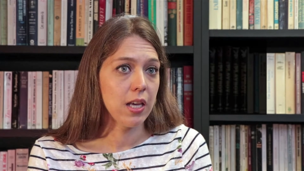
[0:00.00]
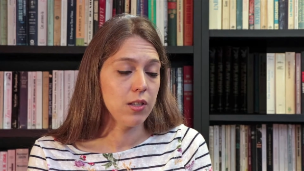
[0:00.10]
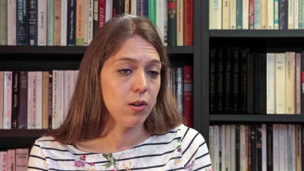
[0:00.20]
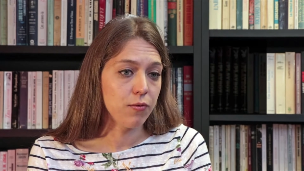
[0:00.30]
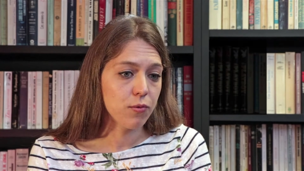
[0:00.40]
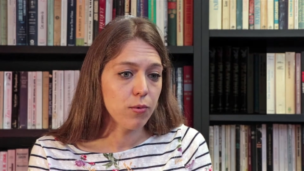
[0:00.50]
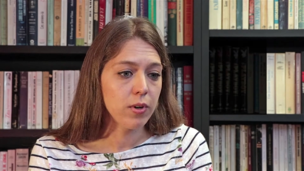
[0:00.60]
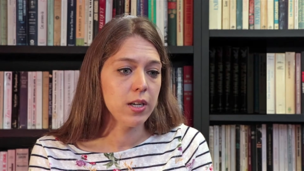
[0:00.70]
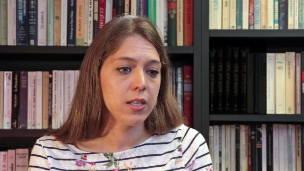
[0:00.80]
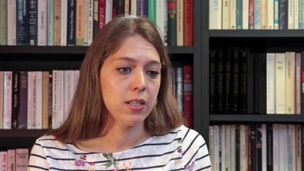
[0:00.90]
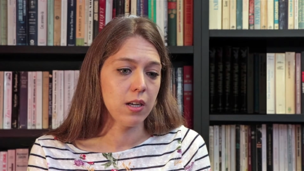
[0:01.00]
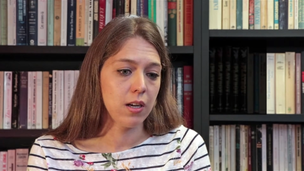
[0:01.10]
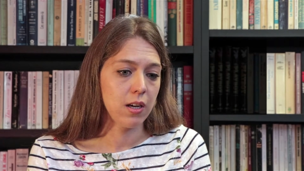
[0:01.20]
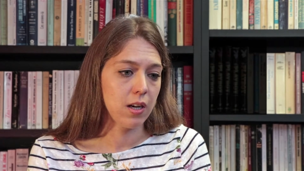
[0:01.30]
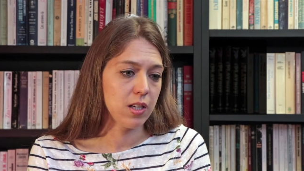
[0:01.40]
And of course,
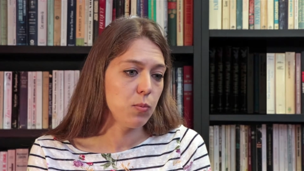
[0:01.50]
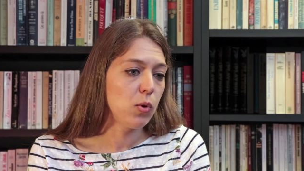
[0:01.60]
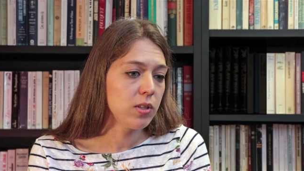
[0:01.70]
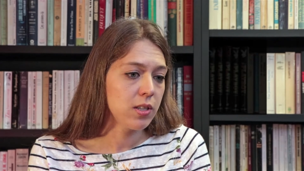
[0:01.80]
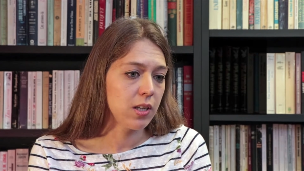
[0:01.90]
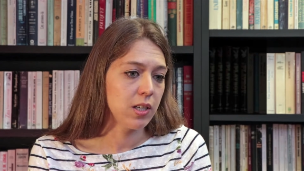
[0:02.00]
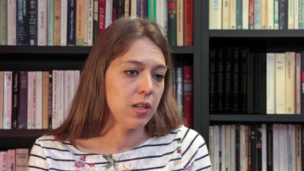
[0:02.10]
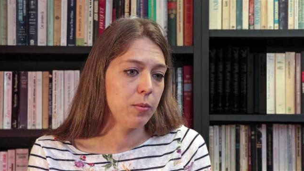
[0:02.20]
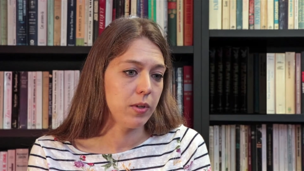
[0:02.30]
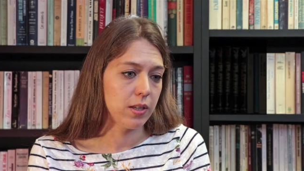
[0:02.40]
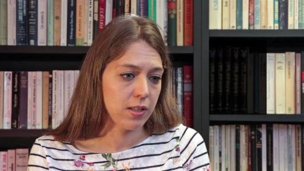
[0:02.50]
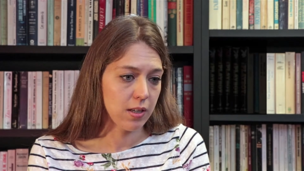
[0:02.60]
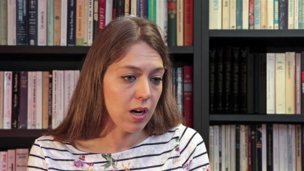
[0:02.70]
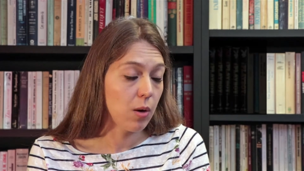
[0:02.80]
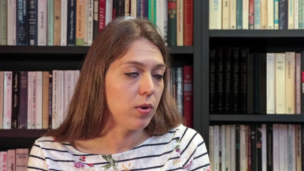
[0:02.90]
uh, a small startup as
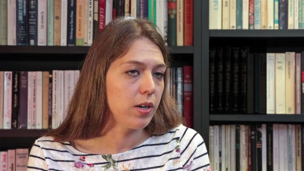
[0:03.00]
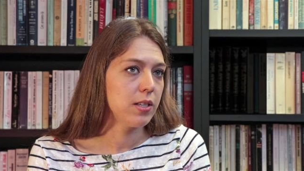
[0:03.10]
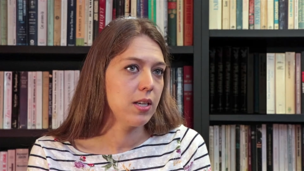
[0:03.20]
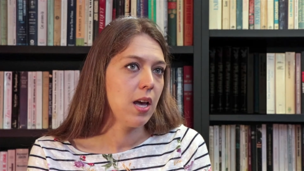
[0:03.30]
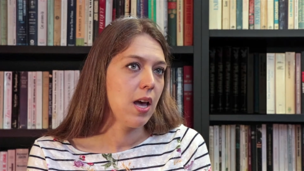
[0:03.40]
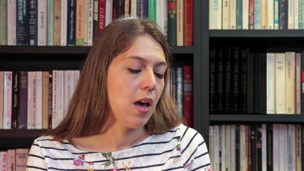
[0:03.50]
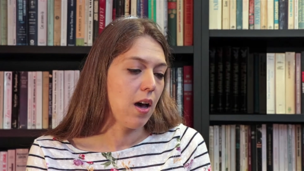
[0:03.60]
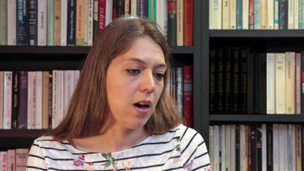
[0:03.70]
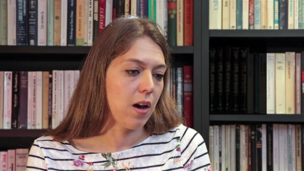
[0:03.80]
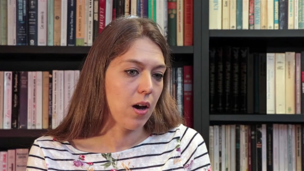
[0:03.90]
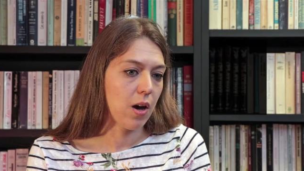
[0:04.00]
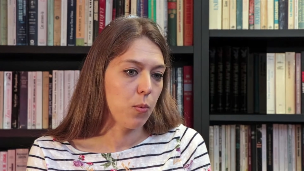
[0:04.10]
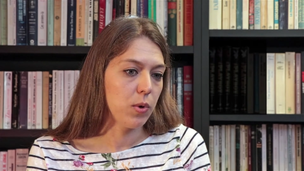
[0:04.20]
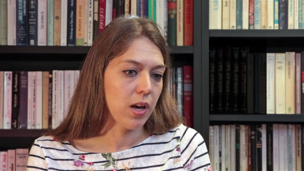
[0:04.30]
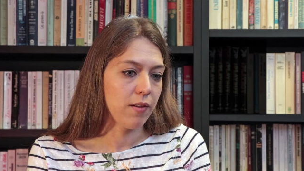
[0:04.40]
ours uh,
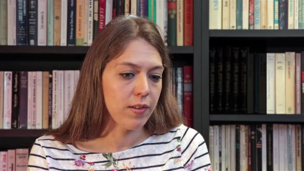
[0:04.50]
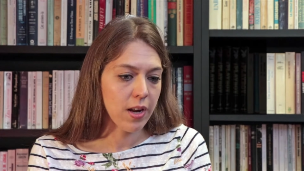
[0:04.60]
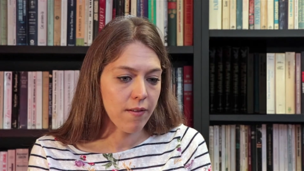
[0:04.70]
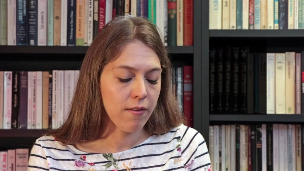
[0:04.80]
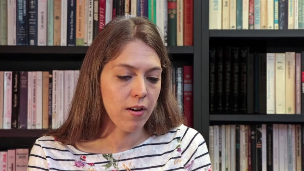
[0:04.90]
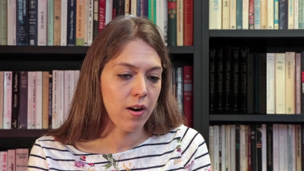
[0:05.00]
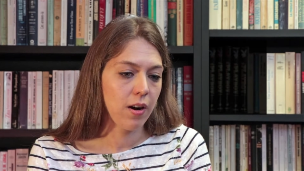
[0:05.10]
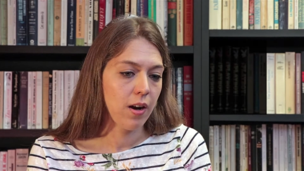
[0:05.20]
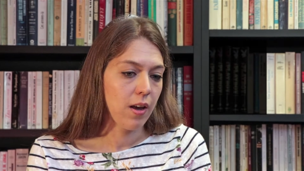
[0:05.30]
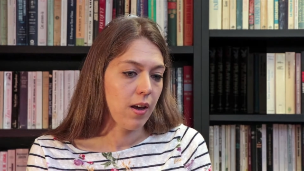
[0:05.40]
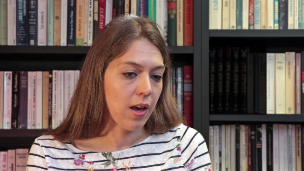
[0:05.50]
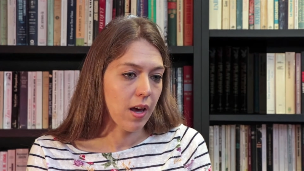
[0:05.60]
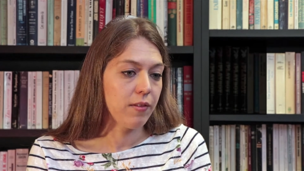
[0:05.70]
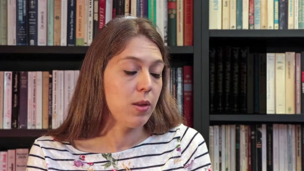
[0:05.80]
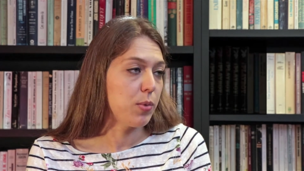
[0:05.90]
would have never
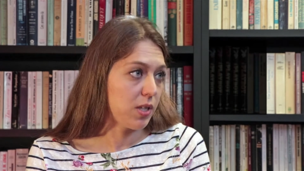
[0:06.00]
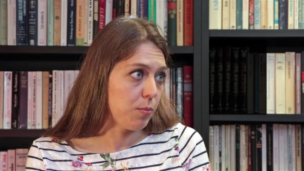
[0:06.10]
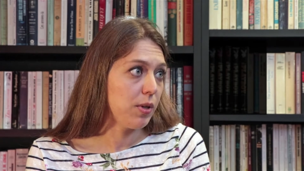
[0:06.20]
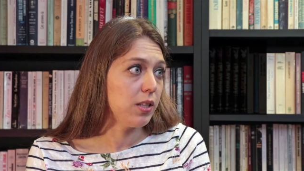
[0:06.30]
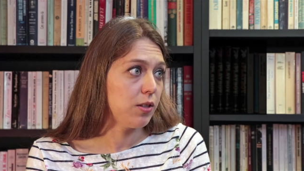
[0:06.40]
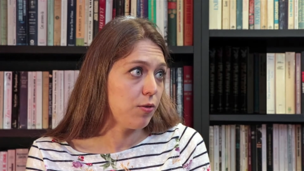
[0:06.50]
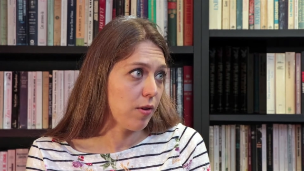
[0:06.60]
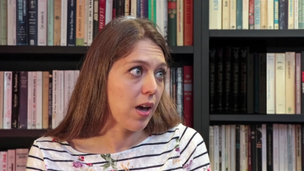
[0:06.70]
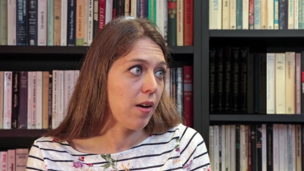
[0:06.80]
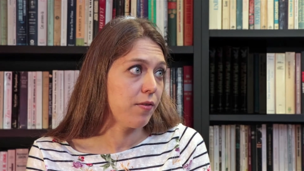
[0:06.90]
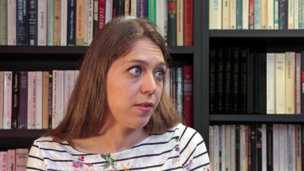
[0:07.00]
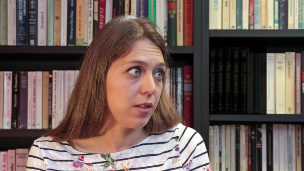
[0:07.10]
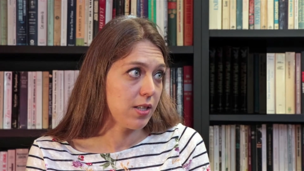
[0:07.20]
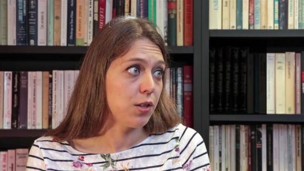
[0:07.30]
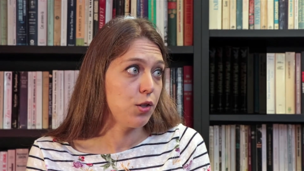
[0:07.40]
have the possibility to have
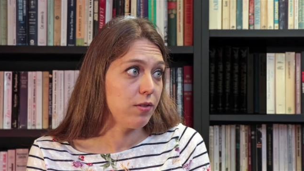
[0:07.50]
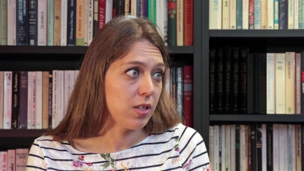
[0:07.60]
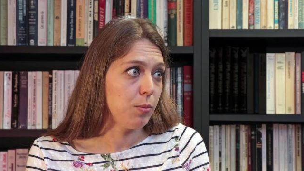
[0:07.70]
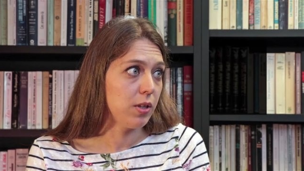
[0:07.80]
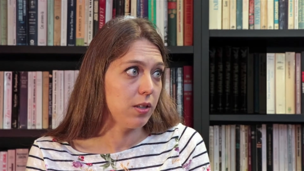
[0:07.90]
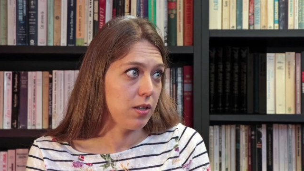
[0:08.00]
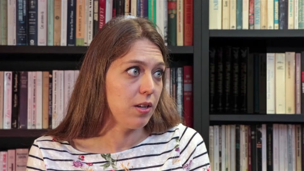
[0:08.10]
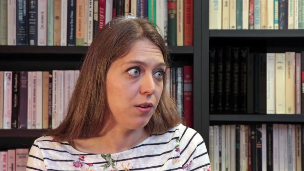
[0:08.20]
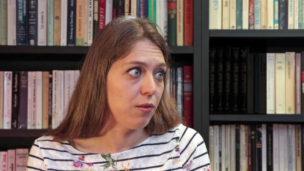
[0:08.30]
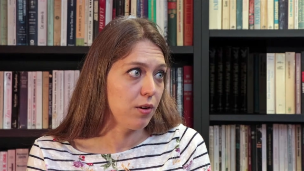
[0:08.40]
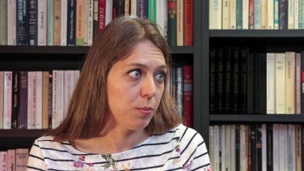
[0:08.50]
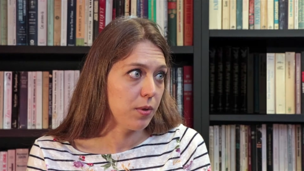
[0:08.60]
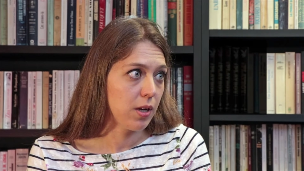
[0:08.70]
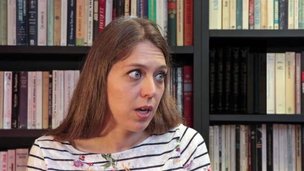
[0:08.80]
such visibility in Europe